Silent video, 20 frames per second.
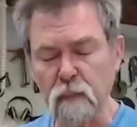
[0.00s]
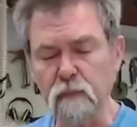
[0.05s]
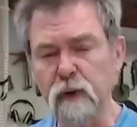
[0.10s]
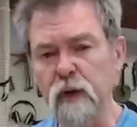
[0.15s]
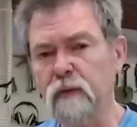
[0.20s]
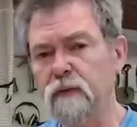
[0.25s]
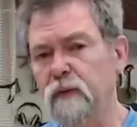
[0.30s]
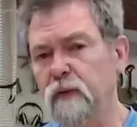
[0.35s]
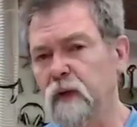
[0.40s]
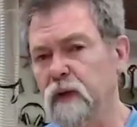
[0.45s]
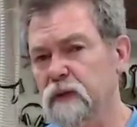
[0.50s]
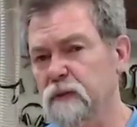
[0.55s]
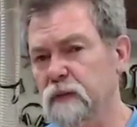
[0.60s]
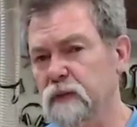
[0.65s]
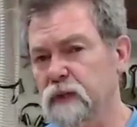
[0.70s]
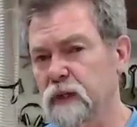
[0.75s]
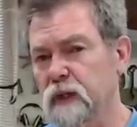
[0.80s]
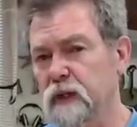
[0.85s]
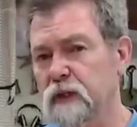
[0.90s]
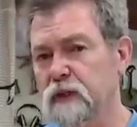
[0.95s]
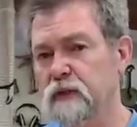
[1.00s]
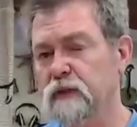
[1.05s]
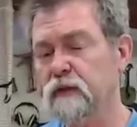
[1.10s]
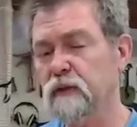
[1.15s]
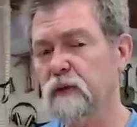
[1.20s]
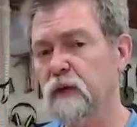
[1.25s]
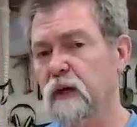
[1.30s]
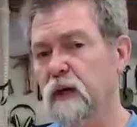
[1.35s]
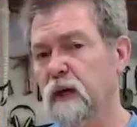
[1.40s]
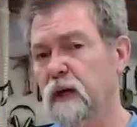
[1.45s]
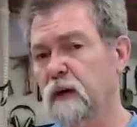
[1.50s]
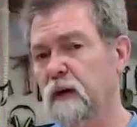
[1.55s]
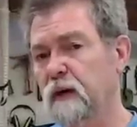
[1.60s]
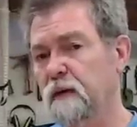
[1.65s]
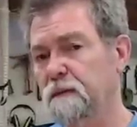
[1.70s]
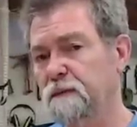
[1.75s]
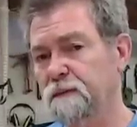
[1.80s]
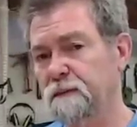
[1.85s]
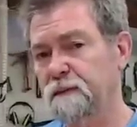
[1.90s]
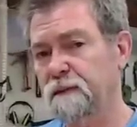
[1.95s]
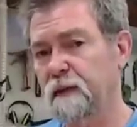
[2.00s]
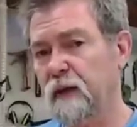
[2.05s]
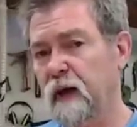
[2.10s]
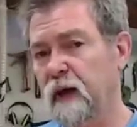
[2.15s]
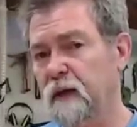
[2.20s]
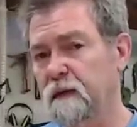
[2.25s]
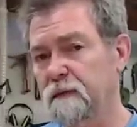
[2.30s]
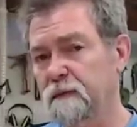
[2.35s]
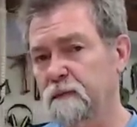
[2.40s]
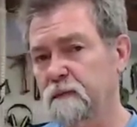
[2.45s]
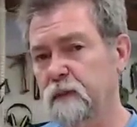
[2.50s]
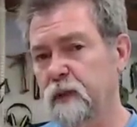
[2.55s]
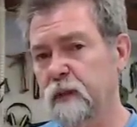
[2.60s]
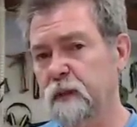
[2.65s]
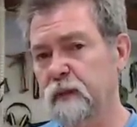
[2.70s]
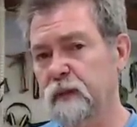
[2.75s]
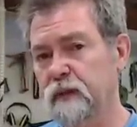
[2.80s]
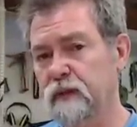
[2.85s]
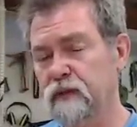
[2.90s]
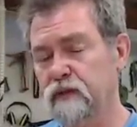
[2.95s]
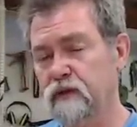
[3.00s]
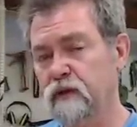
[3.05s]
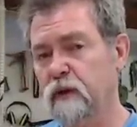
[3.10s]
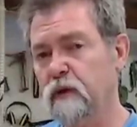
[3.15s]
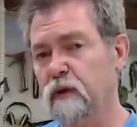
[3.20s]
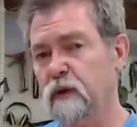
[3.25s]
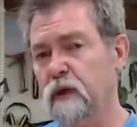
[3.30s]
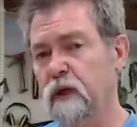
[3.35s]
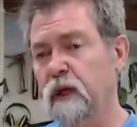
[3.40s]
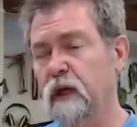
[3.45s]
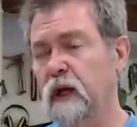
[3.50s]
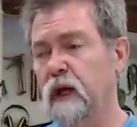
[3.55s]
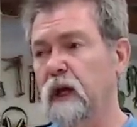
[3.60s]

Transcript: Both of those machines are a 5 millimeter stroke.